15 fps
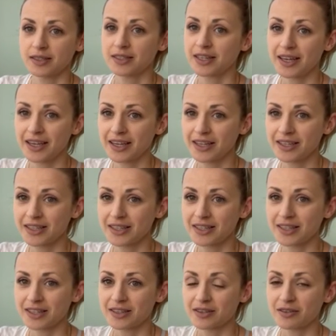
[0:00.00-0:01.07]
Dates
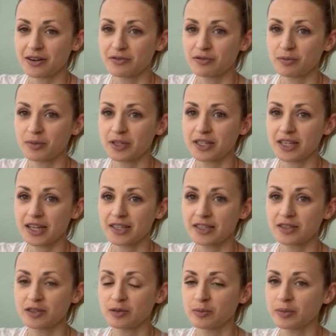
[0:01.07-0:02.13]
is great for
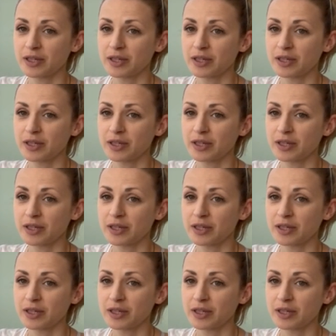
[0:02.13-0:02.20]
potassium,